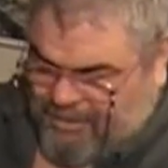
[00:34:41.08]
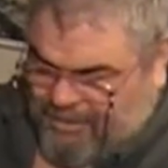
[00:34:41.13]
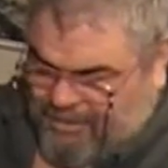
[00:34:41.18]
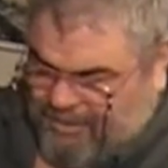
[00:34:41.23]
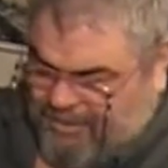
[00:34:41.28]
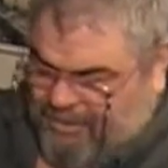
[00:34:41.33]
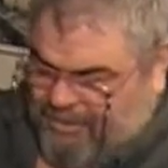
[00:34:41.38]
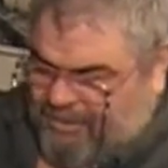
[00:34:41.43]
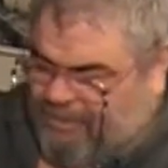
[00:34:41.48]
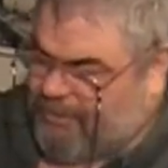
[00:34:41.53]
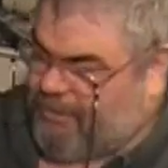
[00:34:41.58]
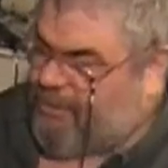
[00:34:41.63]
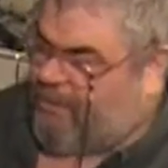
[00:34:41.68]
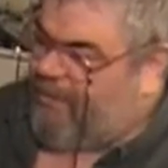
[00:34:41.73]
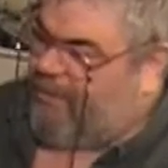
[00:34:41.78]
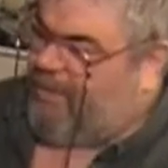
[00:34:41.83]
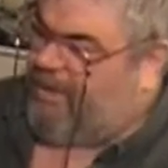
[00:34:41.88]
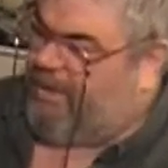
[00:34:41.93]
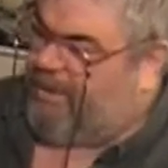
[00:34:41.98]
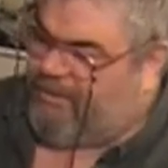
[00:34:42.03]
didn't go
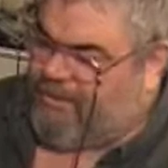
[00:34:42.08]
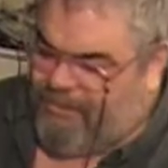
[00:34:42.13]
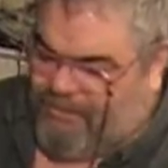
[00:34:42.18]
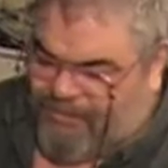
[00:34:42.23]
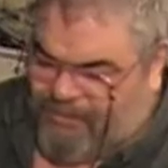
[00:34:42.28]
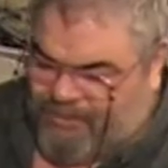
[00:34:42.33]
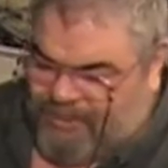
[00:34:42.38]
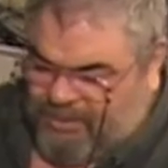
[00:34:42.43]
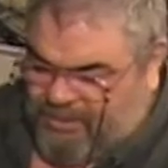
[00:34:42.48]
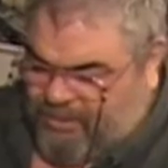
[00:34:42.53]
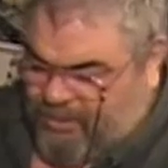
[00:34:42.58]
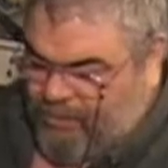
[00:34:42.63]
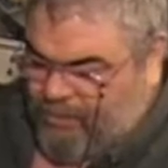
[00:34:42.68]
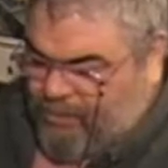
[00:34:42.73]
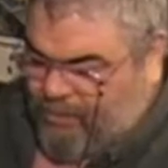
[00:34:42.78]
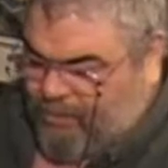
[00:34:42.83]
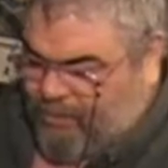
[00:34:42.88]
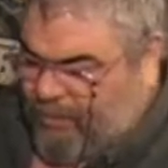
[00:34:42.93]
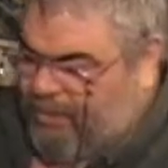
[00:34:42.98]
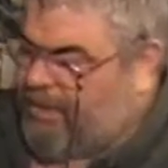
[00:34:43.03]
well. So
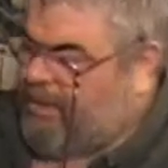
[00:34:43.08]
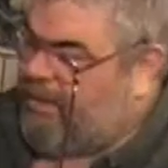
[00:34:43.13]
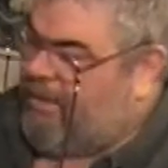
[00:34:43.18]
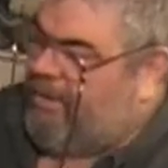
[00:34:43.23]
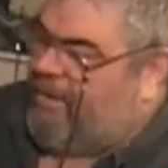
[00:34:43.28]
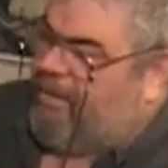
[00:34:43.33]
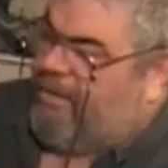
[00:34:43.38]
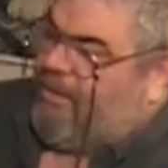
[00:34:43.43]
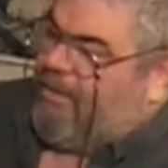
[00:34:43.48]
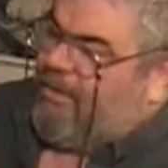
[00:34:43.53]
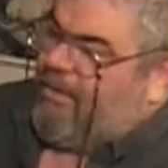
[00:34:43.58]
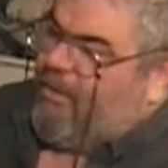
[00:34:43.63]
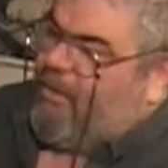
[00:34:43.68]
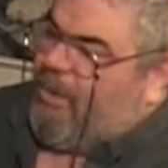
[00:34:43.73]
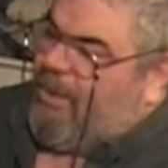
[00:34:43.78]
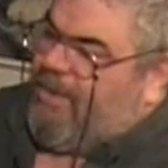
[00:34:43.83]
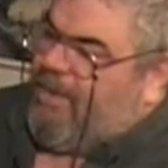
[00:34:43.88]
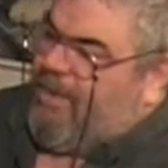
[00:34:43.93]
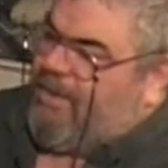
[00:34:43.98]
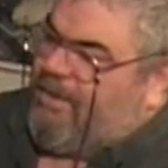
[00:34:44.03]
what
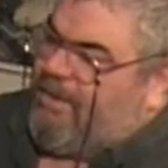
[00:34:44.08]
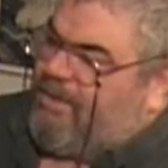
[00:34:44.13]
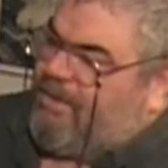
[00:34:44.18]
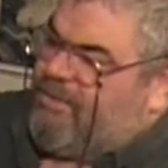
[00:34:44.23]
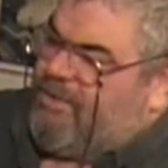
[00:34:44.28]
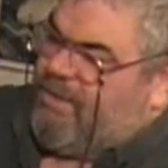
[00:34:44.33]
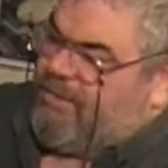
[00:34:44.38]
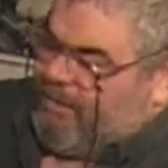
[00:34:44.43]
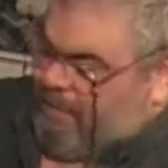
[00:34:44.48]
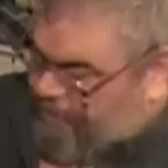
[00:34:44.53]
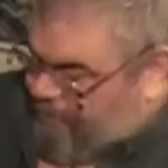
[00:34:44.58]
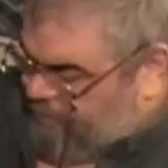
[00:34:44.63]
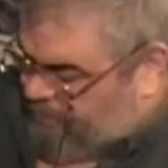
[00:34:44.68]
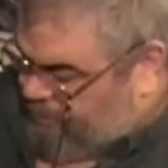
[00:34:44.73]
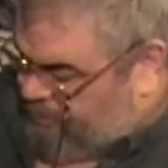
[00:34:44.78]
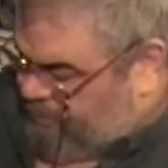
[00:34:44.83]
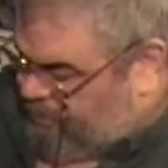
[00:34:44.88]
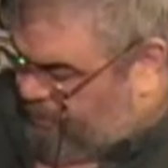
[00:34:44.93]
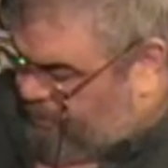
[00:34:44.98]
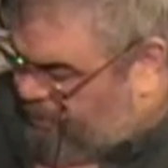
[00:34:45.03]
I should,
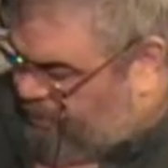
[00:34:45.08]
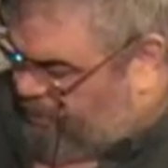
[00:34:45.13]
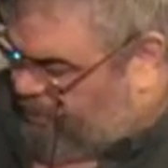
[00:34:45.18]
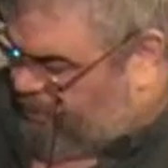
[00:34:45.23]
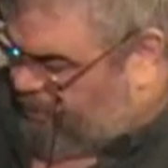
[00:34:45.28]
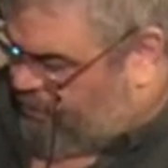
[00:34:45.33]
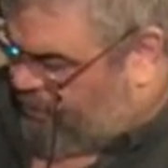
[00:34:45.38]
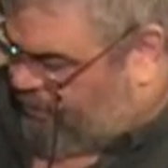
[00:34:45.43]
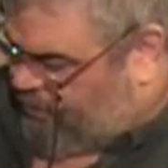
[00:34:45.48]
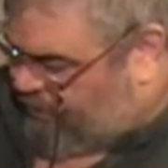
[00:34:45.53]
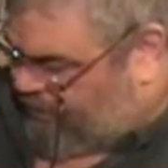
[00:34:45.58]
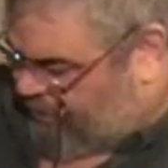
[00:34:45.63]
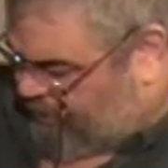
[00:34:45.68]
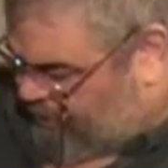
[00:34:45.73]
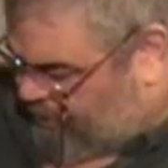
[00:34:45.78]
oh dear.